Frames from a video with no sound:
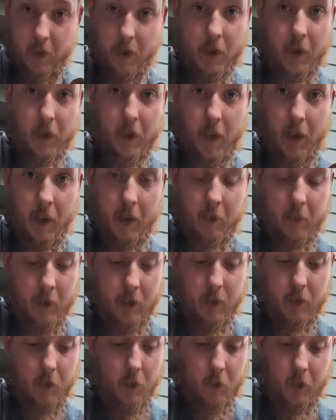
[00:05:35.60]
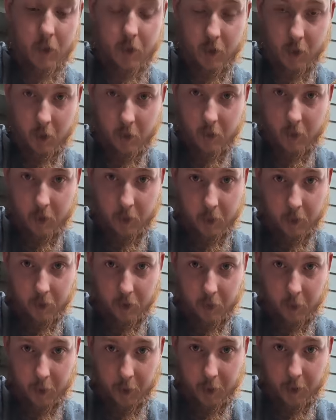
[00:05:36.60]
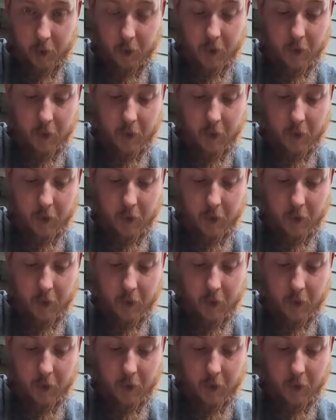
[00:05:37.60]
gear can be totally serviceable for you